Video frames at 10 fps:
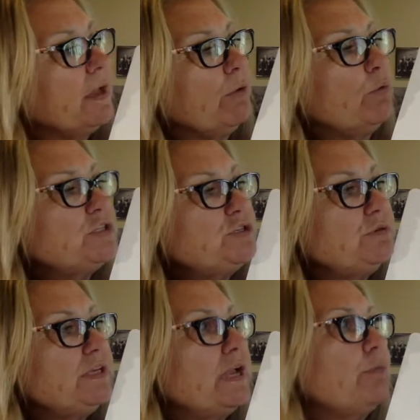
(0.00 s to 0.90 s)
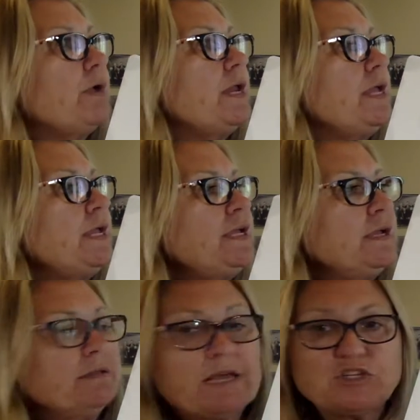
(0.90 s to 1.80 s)
What to do to get ready,
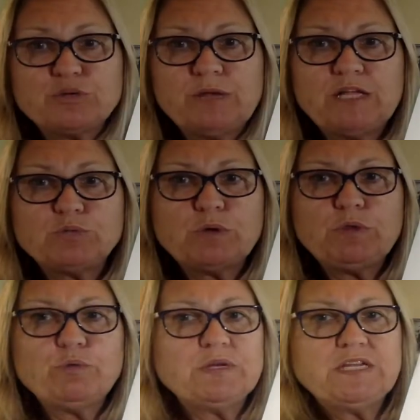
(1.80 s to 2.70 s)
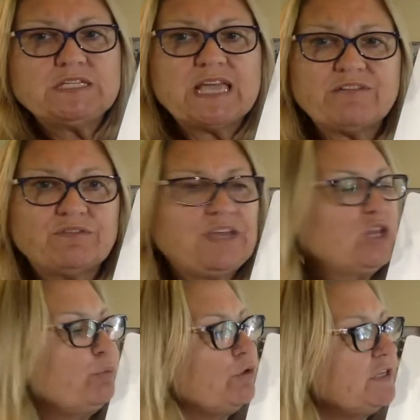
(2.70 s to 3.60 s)
classroom aids, what you would need to have
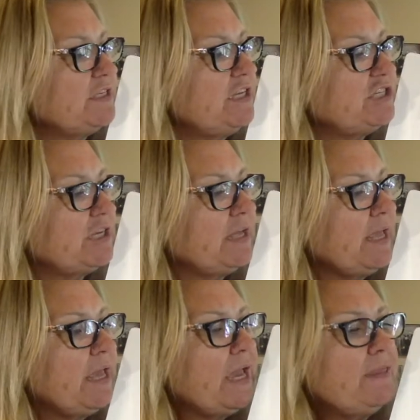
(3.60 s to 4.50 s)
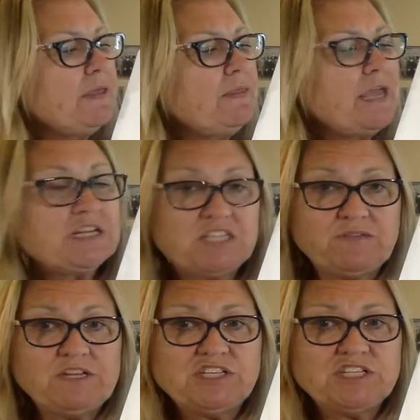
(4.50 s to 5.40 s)
available to teach it, and then the
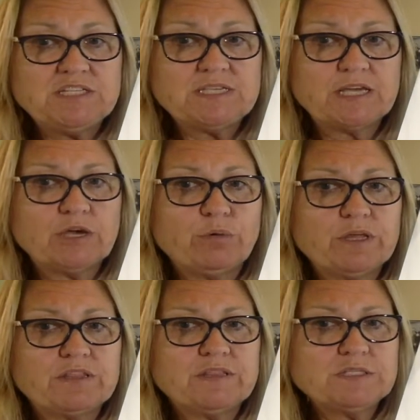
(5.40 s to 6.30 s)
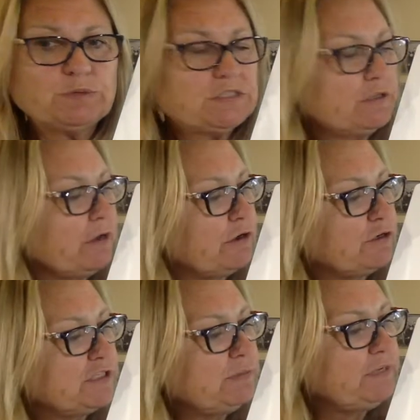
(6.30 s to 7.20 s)
activity sheets that go with. And this one's a little harder
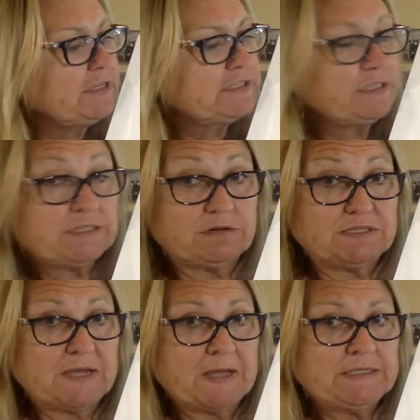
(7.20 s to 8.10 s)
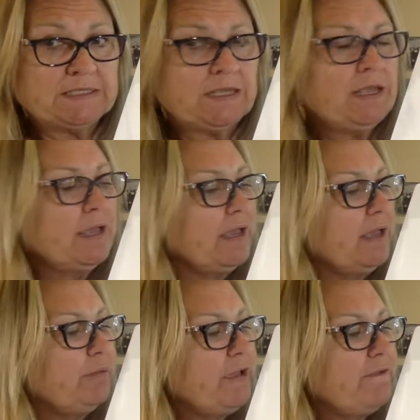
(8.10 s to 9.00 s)
to see because these are dots.
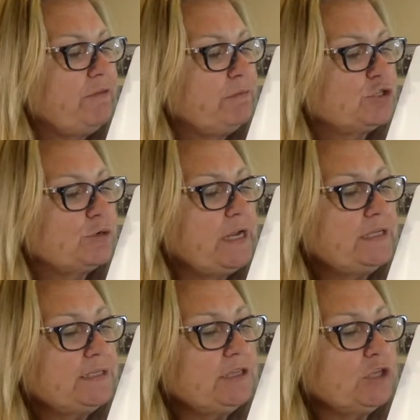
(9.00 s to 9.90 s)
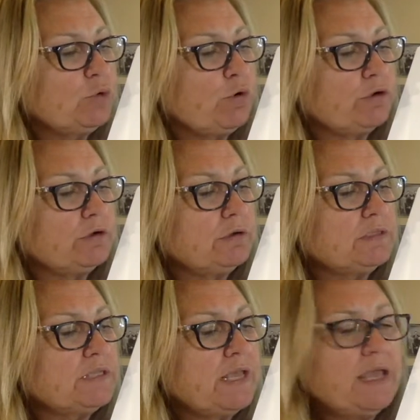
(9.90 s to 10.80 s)
We have them tracing the
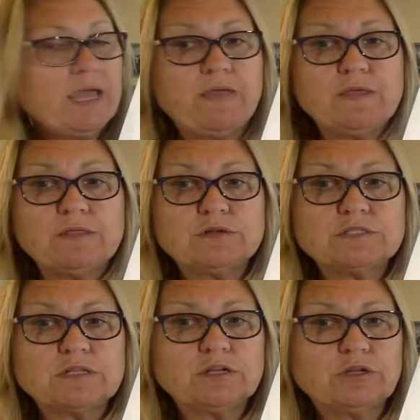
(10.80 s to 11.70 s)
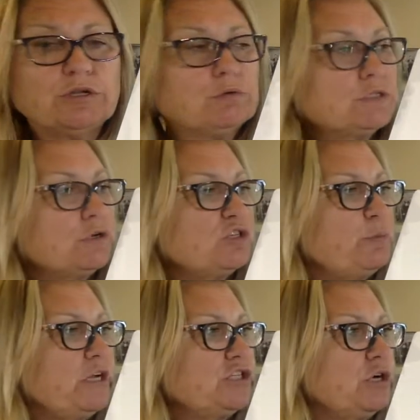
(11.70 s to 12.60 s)
coordinates, and then there's a little note search
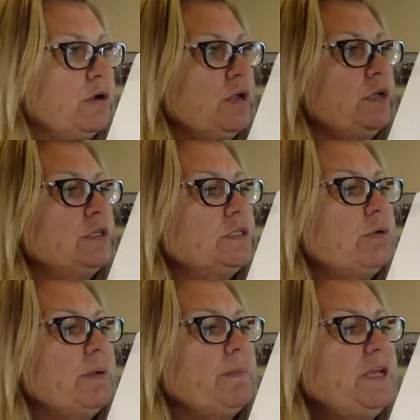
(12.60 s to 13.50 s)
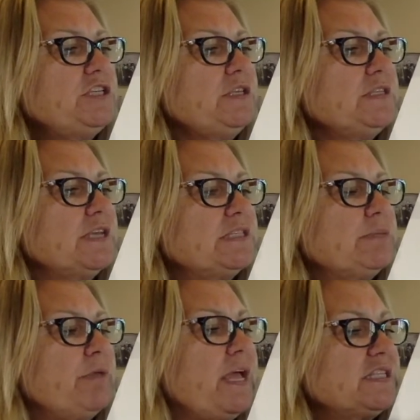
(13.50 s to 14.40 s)
picture. So each of these lesson
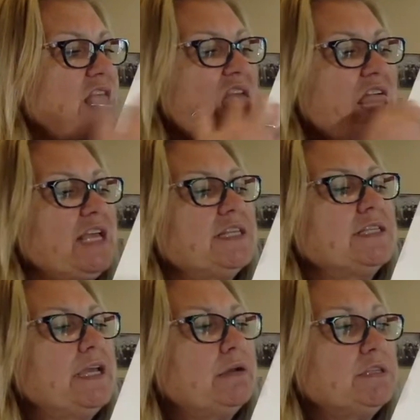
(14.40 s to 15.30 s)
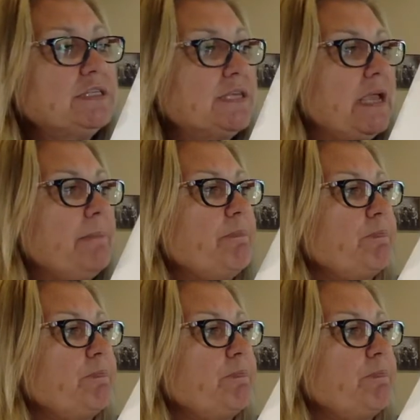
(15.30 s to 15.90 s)
plans is laid out the same,